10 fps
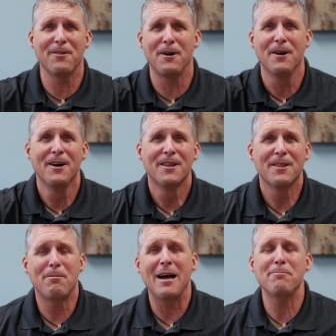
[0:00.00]

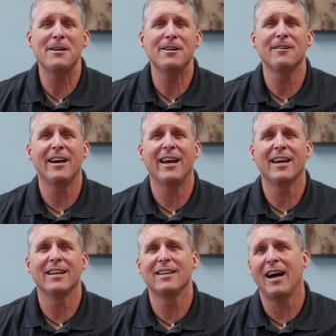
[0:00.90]
the pipe here, and